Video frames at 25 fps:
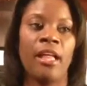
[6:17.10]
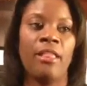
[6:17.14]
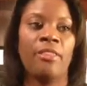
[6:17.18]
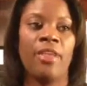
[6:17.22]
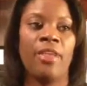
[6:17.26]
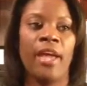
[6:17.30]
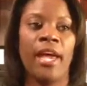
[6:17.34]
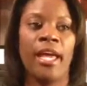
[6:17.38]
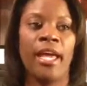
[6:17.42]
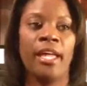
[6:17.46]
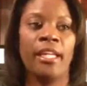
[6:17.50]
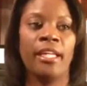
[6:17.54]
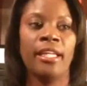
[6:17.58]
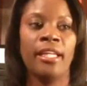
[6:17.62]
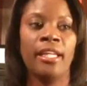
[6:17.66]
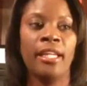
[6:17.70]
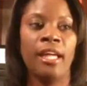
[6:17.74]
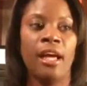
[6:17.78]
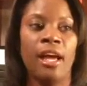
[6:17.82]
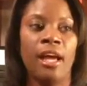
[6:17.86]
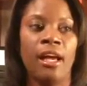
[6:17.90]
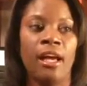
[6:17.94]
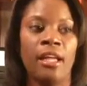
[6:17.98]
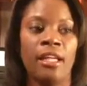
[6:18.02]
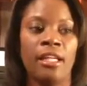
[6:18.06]
that
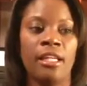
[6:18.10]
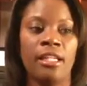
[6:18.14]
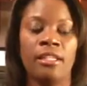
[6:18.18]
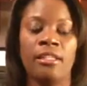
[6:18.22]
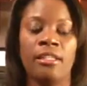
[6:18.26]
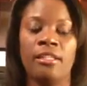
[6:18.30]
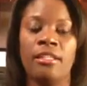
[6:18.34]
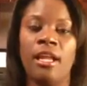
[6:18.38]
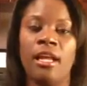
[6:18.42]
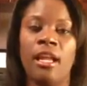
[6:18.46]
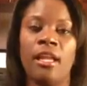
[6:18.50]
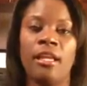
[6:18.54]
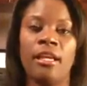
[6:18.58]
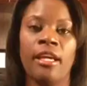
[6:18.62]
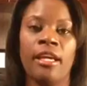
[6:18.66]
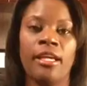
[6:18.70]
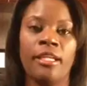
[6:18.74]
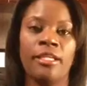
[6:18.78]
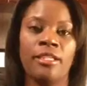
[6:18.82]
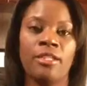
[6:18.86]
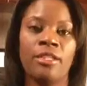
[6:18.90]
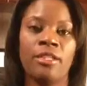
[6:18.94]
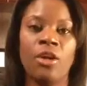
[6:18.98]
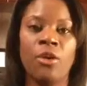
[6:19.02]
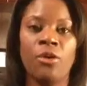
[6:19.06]
is telling
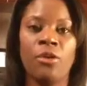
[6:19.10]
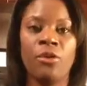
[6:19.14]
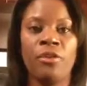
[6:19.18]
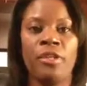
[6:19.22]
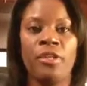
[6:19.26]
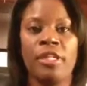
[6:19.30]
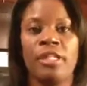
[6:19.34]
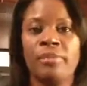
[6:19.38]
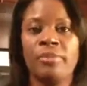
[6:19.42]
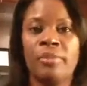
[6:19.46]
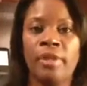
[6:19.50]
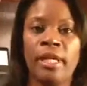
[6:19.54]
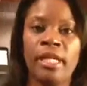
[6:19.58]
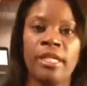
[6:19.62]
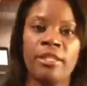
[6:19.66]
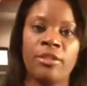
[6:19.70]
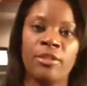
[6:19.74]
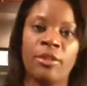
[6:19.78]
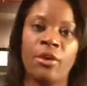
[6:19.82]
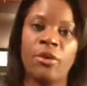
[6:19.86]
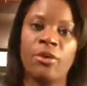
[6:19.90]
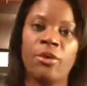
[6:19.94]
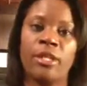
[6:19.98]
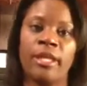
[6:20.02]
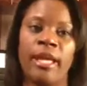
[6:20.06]
us to go to this place or
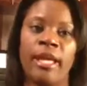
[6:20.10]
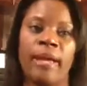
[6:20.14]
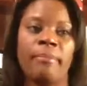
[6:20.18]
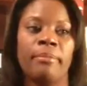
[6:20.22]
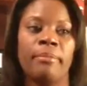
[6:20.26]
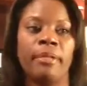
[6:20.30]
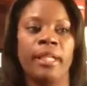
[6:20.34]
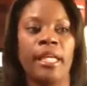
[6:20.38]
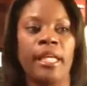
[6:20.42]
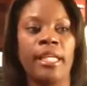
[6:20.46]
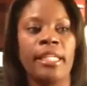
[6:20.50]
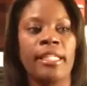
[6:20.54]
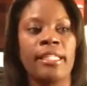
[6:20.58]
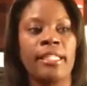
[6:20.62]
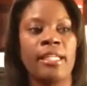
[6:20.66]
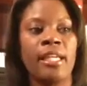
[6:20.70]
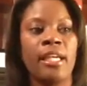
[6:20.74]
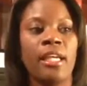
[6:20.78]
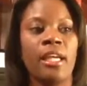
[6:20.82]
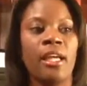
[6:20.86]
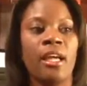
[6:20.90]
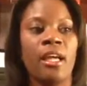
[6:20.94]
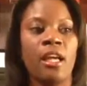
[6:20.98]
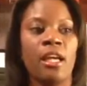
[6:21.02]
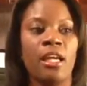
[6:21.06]
go to that place.
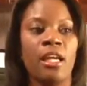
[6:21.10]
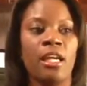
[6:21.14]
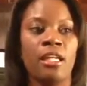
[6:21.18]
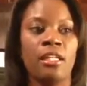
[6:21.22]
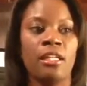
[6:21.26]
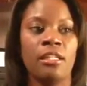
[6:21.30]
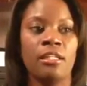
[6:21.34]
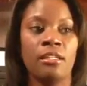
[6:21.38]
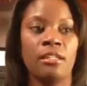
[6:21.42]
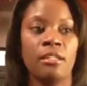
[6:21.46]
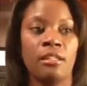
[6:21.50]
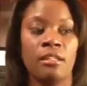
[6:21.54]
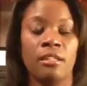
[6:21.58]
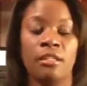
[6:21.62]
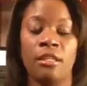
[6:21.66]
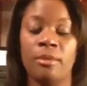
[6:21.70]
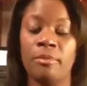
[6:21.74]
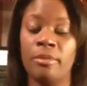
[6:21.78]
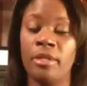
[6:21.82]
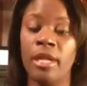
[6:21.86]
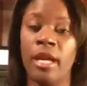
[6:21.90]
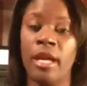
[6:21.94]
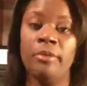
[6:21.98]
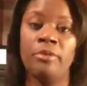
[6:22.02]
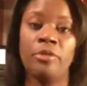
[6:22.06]

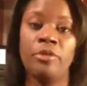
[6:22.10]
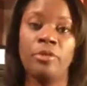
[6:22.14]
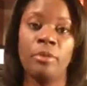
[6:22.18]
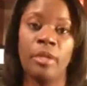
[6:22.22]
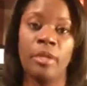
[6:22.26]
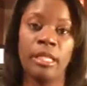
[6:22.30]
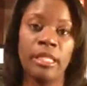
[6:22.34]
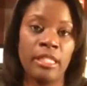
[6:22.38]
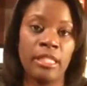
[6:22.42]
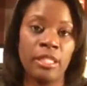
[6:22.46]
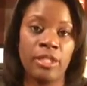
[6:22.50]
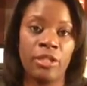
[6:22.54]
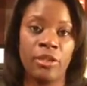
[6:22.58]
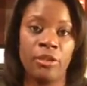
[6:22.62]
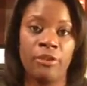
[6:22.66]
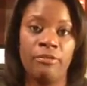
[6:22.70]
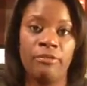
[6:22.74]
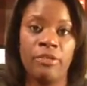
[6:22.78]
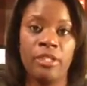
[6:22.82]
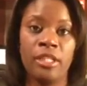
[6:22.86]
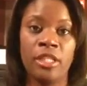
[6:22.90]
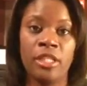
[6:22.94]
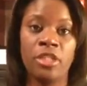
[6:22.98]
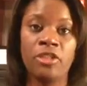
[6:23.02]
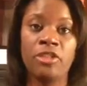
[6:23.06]
Sometimes you may see your
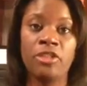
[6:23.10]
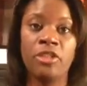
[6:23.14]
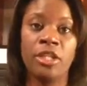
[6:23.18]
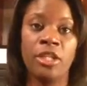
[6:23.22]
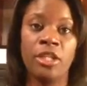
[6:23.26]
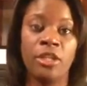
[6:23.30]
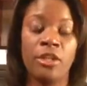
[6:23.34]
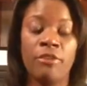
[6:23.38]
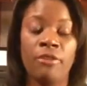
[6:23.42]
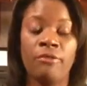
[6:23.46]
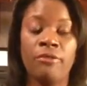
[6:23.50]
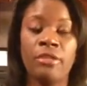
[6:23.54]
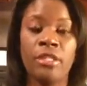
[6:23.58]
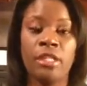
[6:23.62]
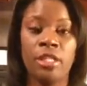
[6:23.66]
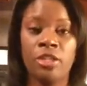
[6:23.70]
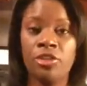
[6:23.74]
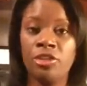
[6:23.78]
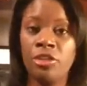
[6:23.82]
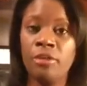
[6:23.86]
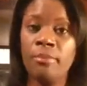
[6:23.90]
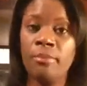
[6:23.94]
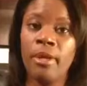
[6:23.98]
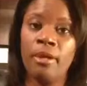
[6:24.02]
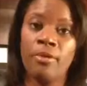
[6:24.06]
physician, and your
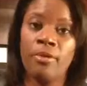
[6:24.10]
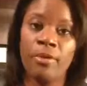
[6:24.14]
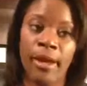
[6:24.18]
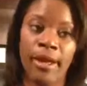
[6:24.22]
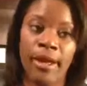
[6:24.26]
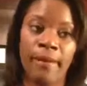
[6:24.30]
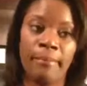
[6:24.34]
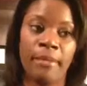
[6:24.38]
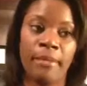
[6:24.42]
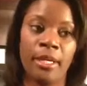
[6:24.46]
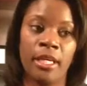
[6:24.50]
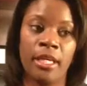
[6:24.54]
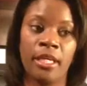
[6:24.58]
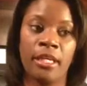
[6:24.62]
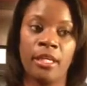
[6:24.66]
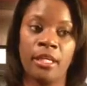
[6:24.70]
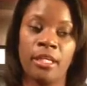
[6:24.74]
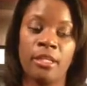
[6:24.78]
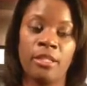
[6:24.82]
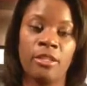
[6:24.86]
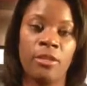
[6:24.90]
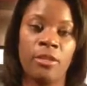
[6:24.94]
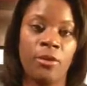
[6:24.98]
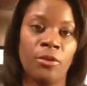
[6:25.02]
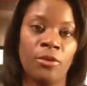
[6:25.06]
physician may recommend a
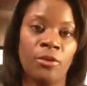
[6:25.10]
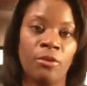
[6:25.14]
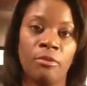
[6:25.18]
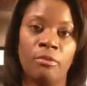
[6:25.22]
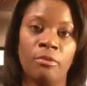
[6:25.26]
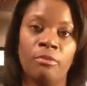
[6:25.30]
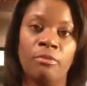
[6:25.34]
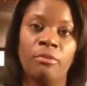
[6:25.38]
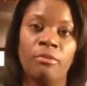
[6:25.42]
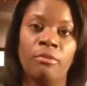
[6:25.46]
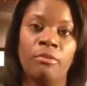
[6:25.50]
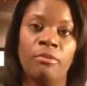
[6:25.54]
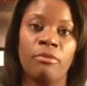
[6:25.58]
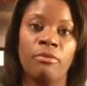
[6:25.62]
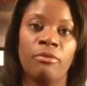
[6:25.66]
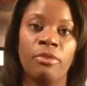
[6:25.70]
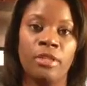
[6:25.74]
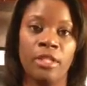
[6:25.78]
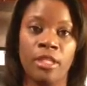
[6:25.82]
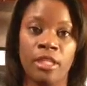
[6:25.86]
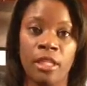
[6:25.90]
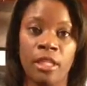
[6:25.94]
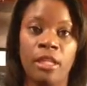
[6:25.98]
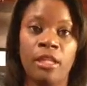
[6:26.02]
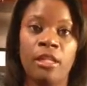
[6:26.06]
certain
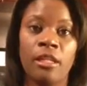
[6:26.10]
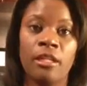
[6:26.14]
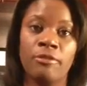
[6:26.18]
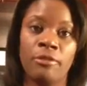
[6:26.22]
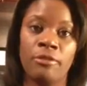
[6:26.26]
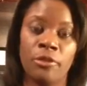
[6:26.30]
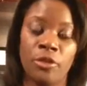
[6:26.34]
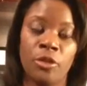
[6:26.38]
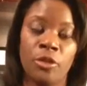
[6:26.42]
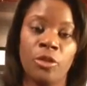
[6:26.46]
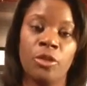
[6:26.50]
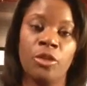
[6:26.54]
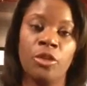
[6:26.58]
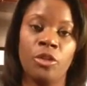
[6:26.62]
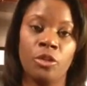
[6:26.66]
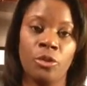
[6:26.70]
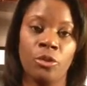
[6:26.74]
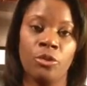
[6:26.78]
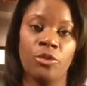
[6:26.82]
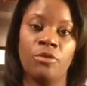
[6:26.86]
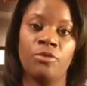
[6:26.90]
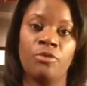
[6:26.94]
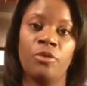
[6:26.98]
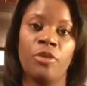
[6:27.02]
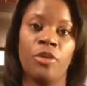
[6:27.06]
facility for you to
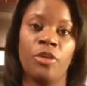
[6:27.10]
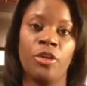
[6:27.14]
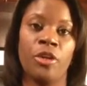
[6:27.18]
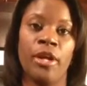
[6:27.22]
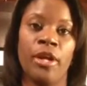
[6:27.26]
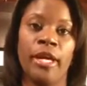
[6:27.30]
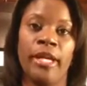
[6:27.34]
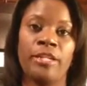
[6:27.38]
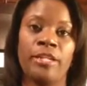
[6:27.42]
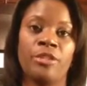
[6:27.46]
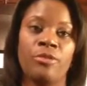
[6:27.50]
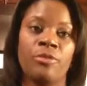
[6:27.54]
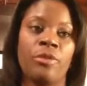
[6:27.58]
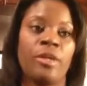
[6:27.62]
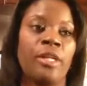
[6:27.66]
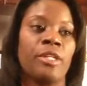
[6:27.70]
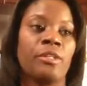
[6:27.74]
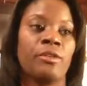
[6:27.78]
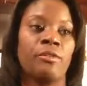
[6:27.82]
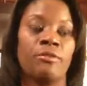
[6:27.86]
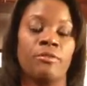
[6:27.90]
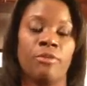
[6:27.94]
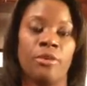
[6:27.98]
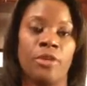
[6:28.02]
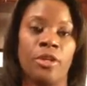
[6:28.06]
use for your x-rays
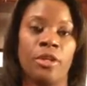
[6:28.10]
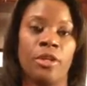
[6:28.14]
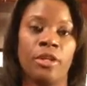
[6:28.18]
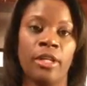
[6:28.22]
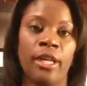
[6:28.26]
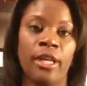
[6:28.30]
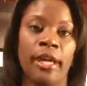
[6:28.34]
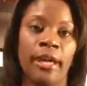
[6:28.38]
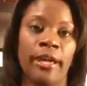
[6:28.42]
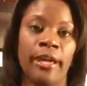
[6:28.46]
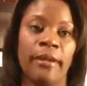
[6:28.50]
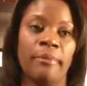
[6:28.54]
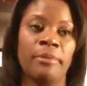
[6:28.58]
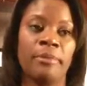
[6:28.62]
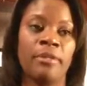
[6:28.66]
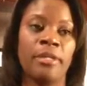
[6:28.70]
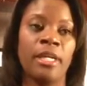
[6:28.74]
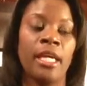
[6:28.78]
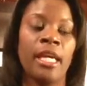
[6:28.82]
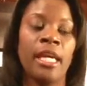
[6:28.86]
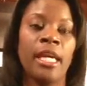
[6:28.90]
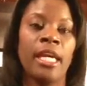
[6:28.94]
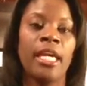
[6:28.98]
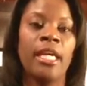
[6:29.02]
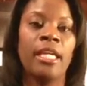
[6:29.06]
or for your labs.
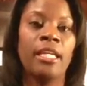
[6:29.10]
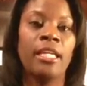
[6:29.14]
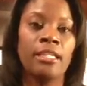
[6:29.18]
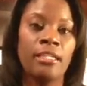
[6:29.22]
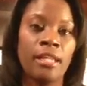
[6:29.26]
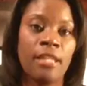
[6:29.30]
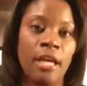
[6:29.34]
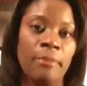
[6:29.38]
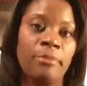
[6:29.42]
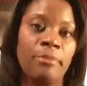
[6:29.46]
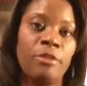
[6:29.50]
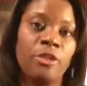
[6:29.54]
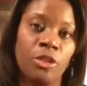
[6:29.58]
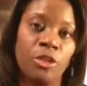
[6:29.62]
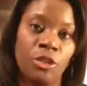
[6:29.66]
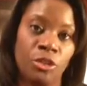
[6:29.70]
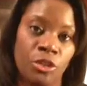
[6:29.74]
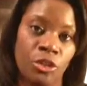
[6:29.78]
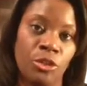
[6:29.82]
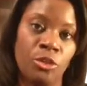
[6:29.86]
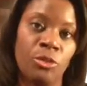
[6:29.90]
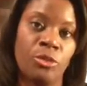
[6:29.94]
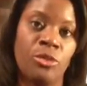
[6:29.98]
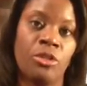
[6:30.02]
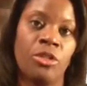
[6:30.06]
It is up to
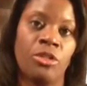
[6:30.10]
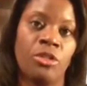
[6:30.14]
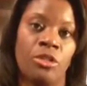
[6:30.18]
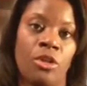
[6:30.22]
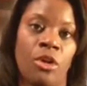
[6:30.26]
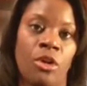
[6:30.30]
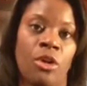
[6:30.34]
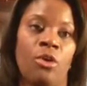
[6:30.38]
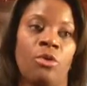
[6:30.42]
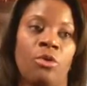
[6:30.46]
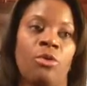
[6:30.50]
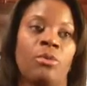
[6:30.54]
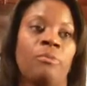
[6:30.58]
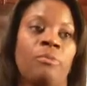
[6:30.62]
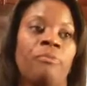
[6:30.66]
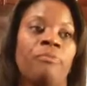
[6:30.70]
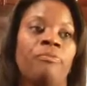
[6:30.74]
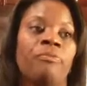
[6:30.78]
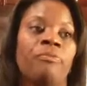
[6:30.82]
you to know